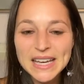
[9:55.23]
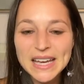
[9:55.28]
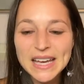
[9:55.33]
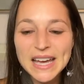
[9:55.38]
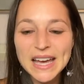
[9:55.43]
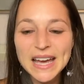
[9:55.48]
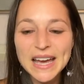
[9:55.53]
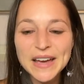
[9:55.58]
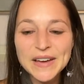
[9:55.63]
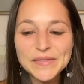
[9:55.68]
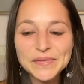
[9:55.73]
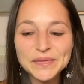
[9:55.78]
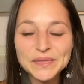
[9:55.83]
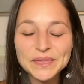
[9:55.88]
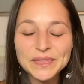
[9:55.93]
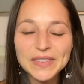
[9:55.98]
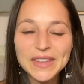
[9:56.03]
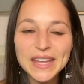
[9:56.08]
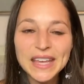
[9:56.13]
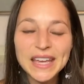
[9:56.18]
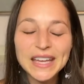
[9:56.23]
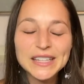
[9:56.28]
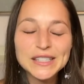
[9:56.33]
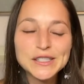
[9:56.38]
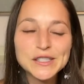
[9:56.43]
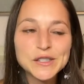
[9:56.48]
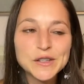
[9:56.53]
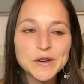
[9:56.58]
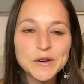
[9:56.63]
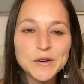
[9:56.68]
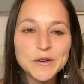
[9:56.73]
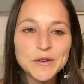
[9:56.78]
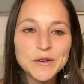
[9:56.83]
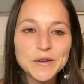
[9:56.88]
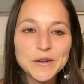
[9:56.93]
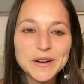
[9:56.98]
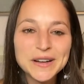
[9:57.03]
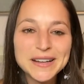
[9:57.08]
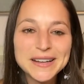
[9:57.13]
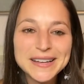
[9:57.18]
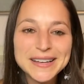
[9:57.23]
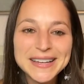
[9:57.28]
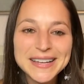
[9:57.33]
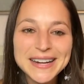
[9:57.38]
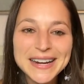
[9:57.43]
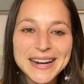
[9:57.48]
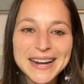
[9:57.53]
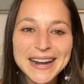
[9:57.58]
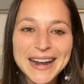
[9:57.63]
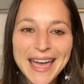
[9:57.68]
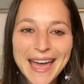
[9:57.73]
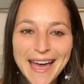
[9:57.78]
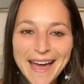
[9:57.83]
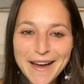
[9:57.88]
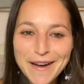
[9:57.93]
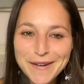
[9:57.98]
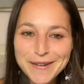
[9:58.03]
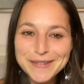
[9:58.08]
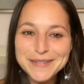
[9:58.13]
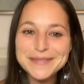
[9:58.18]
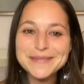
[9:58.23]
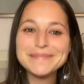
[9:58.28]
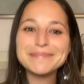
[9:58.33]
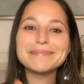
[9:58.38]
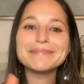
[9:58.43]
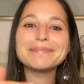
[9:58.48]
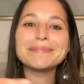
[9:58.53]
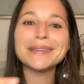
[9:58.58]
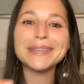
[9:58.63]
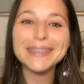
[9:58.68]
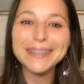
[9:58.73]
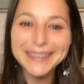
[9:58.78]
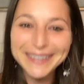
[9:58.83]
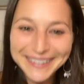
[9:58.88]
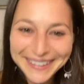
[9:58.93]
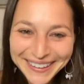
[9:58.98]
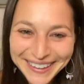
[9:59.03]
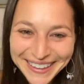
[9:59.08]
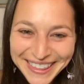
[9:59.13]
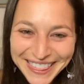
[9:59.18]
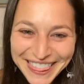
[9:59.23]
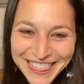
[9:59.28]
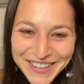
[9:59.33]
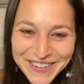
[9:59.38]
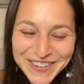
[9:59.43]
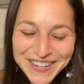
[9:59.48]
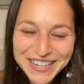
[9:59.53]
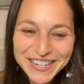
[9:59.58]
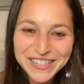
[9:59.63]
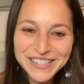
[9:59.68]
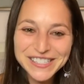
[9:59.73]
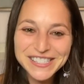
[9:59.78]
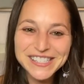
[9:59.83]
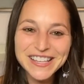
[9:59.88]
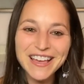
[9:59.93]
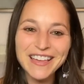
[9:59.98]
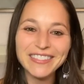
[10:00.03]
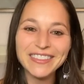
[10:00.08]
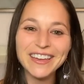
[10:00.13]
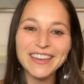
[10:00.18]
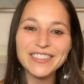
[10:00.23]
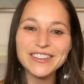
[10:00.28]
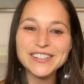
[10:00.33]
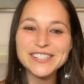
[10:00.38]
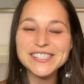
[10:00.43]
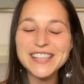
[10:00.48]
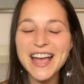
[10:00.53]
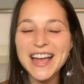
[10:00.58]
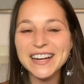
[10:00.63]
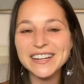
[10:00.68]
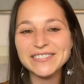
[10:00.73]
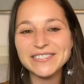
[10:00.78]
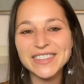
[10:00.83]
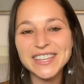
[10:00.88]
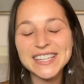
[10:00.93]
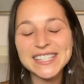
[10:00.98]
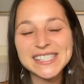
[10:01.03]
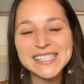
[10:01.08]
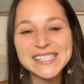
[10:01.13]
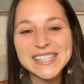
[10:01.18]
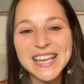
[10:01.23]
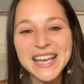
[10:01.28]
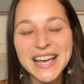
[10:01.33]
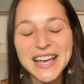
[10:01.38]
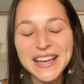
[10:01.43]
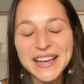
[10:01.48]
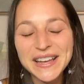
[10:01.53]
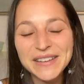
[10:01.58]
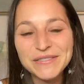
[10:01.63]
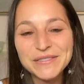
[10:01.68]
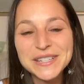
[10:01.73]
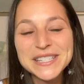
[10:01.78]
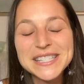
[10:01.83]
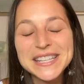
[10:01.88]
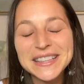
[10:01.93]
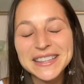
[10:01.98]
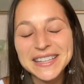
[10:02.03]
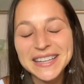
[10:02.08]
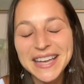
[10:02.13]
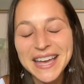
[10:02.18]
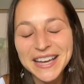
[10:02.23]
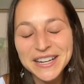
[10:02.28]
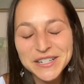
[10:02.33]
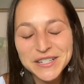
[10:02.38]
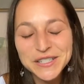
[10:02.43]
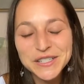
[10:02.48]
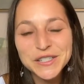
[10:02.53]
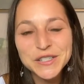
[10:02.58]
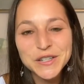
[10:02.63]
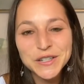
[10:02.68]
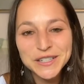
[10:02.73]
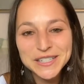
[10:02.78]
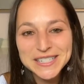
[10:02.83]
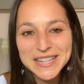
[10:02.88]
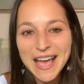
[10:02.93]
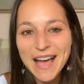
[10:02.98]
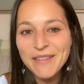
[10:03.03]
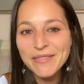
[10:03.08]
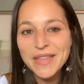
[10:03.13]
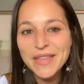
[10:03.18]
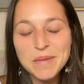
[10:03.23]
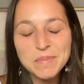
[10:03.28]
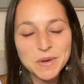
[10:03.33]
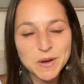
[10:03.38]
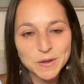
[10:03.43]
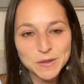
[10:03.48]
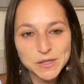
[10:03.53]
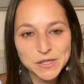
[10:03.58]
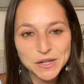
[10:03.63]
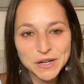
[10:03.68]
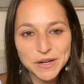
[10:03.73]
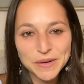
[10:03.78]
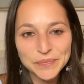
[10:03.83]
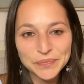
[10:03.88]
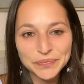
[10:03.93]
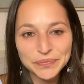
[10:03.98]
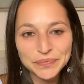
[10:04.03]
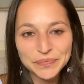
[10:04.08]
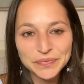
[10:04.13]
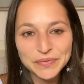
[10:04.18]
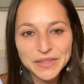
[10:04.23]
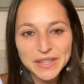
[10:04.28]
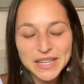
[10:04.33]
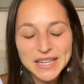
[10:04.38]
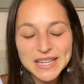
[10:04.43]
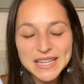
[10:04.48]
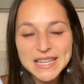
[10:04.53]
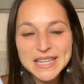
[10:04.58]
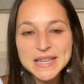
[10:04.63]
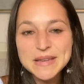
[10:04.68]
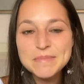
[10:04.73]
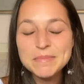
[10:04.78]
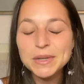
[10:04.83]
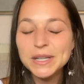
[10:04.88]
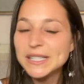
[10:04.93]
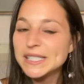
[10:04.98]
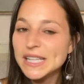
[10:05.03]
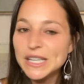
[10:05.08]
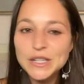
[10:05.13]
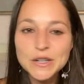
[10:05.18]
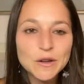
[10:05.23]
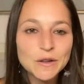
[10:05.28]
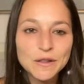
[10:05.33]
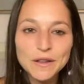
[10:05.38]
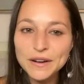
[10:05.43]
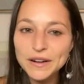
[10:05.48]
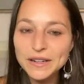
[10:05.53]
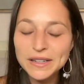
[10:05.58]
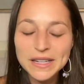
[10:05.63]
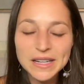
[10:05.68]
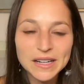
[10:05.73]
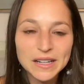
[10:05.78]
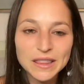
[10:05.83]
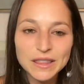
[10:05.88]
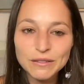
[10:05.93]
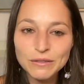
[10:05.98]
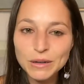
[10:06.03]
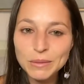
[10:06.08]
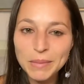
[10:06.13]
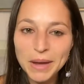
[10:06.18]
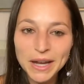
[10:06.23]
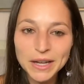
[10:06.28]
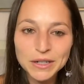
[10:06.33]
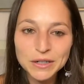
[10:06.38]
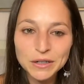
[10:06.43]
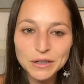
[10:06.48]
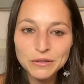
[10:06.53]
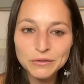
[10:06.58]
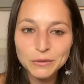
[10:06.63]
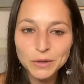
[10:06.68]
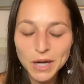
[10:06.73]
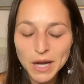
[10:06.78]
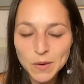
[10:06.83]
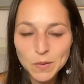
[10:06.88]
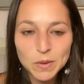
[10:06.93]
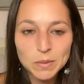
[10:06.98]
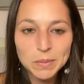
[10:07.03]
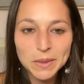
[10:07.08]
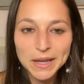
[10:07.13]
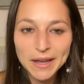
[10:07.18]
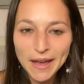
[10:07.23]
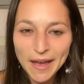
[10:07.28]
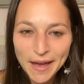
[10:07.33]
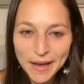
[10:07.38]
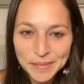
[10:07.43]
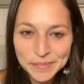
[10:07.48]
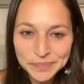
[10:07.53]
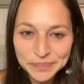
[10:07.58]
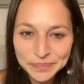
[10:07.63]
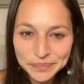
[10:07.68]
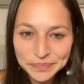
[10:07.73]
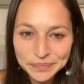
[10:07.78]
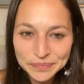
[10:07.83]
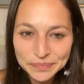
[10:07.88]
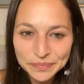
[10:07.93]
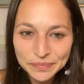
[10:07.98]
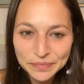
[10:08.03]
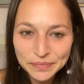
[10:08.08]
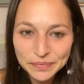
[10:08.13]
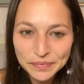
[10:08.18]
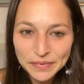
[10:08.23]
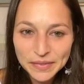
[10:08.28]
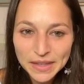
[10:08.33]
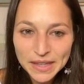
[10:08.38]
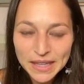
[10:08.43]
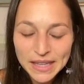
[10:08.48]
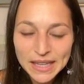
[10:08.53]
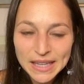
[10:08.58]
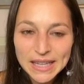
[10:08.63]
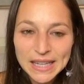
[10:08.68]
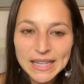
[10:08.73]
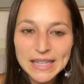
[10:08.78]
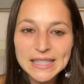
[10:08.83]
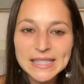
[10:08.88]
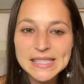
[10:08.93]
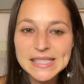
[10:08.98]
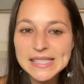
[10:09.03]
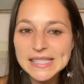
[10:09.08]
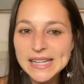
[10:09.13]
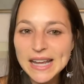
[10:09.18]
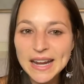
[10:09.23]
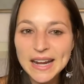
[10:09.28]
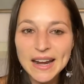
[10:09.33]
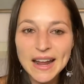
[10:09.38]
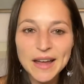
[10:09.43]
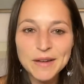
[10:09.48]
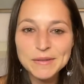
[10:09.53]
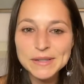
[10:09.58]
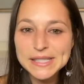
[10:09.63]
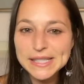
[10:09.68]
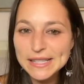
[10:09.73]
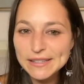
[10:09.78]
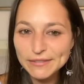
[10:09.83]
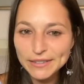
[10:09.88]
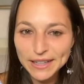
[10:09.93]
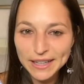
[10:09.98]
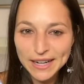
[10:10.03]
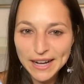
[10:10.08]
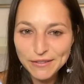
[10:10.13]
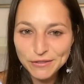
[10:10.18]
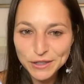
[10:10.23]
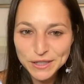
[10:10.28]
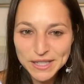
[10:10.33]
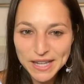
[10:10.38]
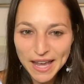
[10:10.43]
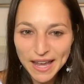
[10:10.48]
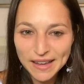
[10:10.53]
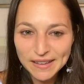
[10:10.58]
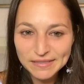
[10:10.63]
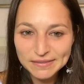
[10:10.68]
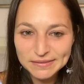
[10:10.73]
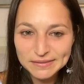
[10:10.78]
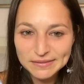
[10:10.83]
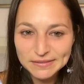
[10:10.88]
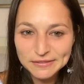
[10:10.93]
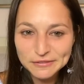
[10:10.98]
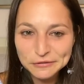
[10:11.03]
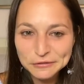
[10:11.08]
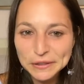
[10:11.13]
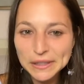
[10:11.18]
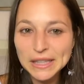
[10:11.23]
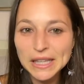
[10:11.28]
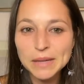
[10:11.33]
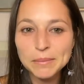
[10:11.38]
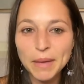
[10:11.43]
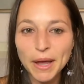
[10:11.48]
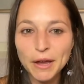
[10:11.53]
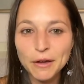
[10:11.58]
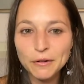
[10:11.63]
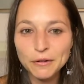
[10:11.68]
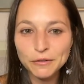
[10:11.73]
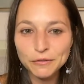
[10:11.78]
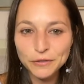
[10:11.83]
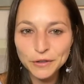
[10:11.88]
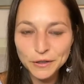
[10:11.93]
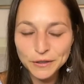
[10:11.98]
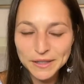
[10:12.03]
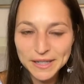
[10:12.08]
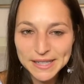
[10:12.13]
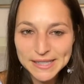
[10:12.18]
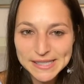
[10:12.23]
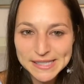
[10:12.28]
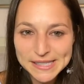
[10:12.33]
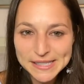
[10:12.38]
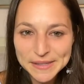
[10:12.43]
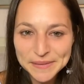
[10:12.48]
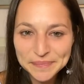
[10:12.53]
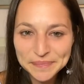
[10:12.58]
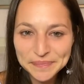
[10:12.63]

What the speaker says: And so now, being 3 years on the other side of this, I recently actually took down poster because I no longer needed the reminder of what I would become. Instead, I was living it every day, feeling my own fullness.